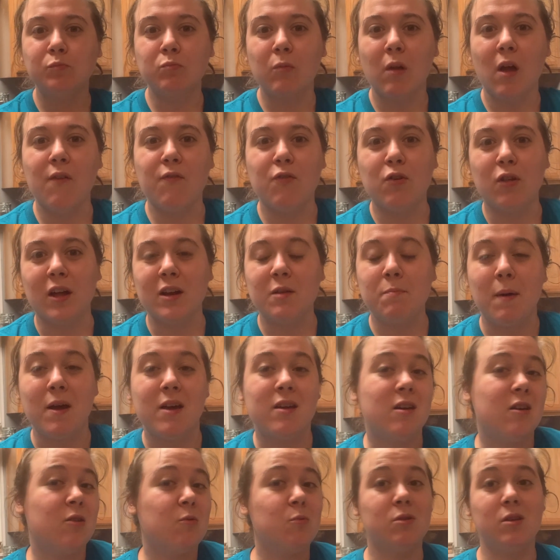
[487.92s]
If you like
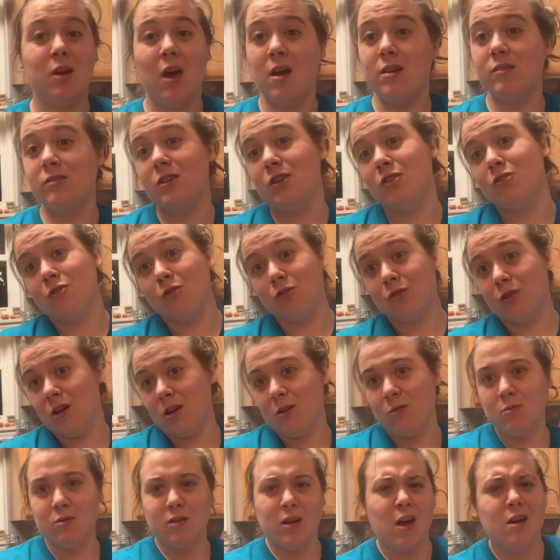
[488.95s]
baking with Kacy,
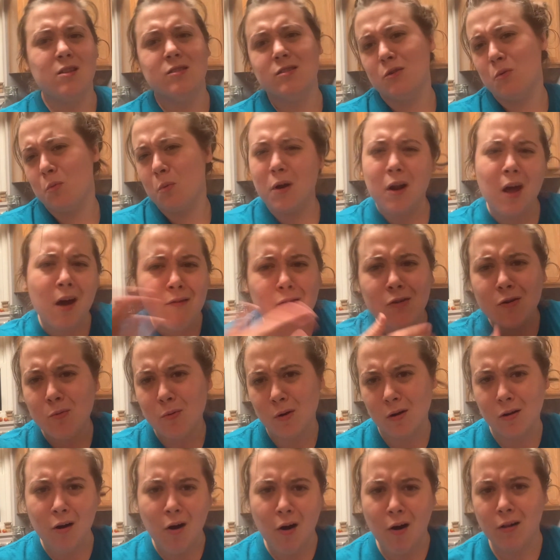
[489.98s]
cooking with Kacy, whatever
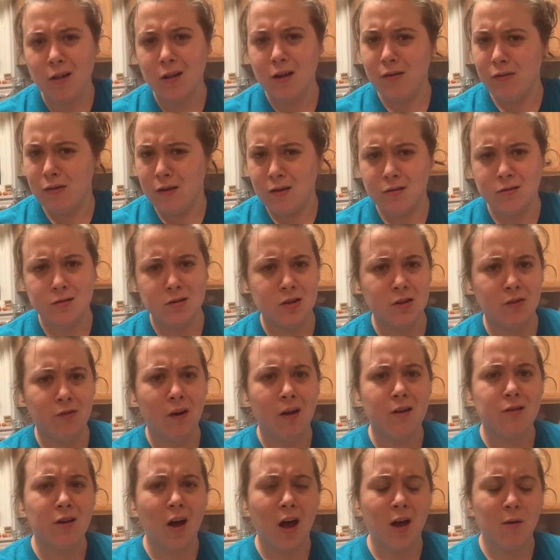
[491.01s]
we're calling this
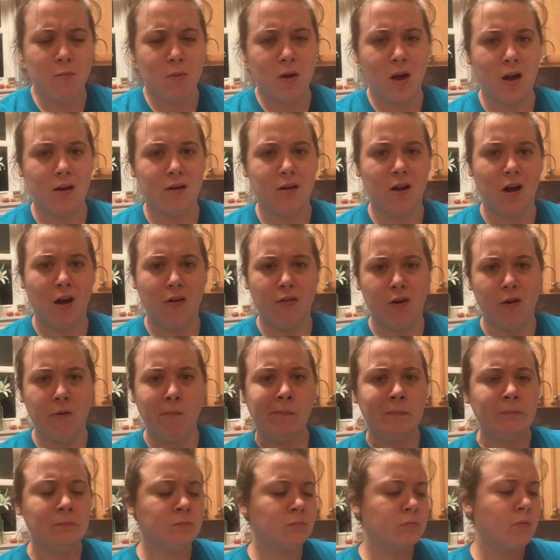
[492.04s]
fun time we had together,
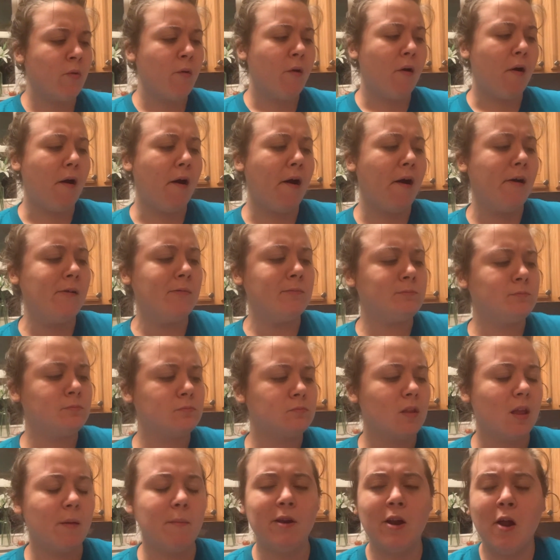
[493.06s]

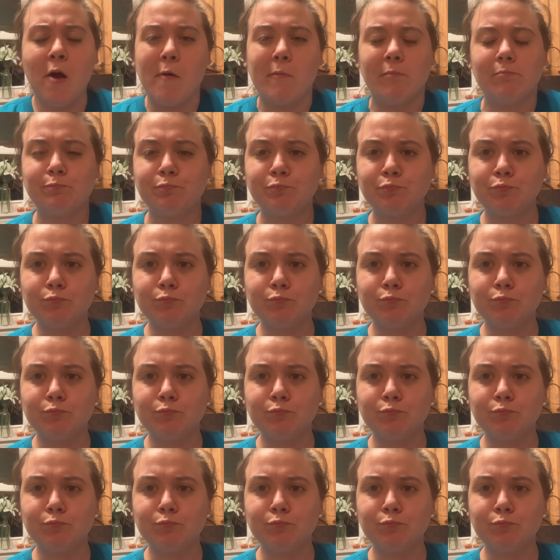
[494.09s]
let me know.